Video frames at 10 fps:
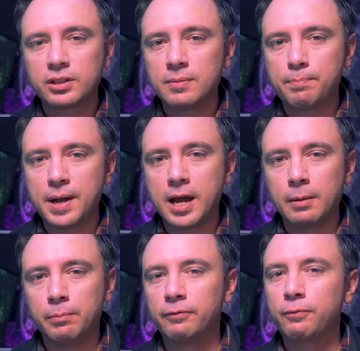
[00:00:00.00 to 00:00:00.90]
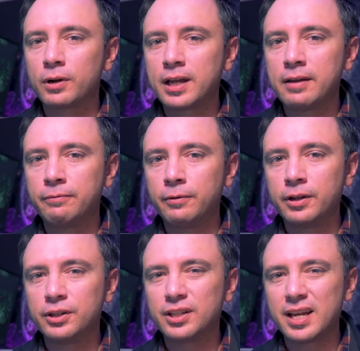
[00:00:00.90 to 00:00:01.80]
isn't bad, but 4K
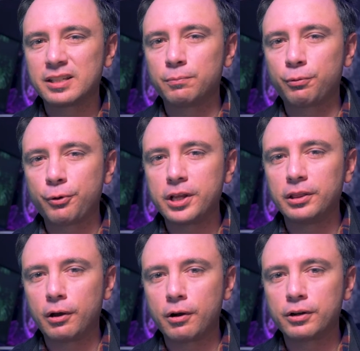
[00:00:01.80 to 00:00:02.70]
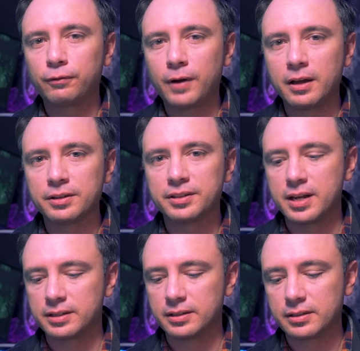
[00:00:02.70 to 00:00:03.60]
footage has some pretty large file
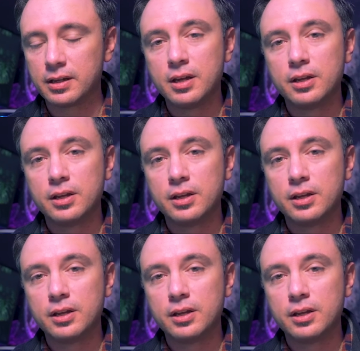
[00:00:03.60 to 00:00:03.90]
sizes.